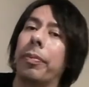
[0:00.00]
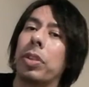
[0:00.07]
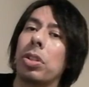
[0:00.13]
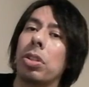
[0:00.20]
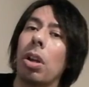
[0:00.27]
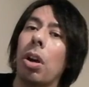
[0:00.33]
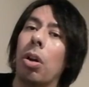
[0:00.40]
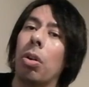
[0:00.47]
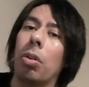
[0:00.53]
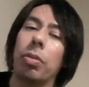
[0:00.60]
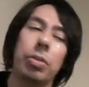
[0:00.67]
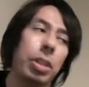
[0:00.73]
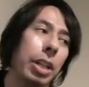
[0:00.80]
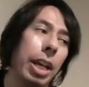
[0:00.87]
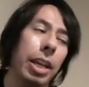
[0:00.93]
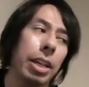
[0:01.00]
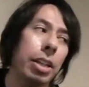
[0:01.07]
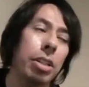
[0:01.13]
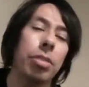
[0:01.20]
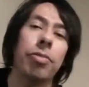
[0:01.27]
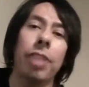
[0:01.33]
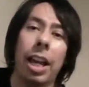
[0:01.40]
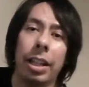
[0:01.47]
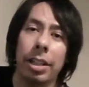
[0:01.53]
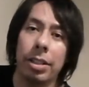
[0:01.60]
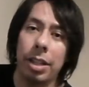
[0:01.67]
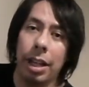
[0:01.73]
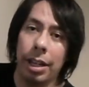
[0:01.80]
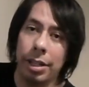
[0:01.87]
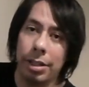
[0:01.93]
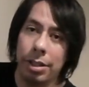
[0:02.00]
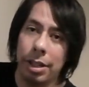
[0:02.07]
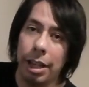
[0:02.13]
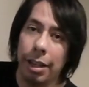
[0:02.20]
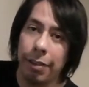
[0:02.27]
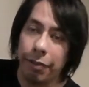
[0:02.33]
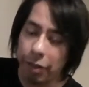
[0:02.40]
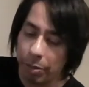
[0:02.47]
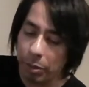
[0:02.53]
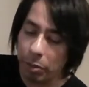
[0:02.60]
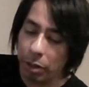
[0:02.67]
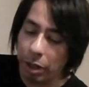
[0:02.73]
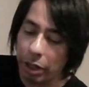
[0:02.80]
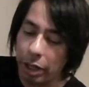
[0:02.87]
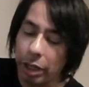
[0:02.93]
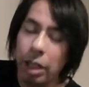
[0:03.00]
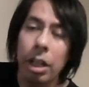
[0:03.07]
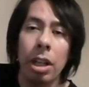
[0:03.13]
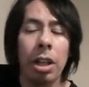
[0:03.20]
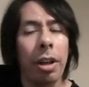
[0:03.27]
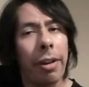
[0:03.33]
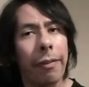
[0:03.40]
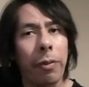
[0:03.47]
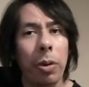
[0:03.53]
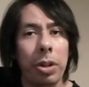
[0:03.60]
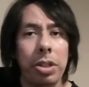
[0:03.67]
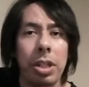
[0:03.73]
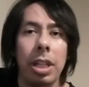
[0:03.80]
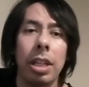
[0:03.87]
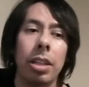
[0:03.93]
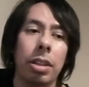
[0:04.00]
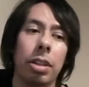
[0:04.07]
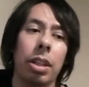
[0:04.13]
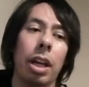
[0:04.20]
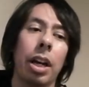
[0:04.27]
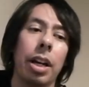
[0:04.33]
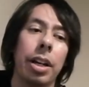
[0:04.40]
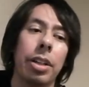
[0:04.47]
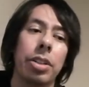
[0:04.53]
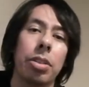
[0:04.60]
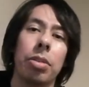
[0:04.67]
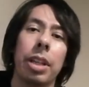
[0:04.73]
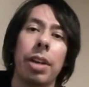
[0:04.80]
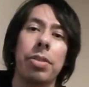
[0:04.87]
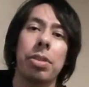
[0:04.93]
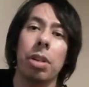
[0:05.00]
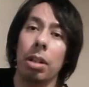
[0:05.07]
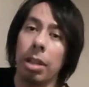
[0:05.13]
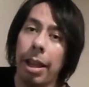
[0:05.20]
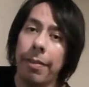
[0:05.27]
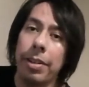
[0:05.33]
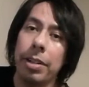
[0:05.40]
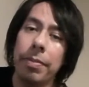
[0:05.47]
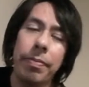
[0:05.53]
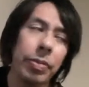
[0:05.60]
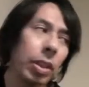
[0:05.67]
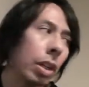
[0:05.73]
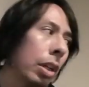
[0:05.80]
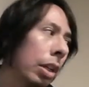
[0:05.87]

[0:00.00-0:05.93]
So, today is Valentine's Day, February 14th, 2011.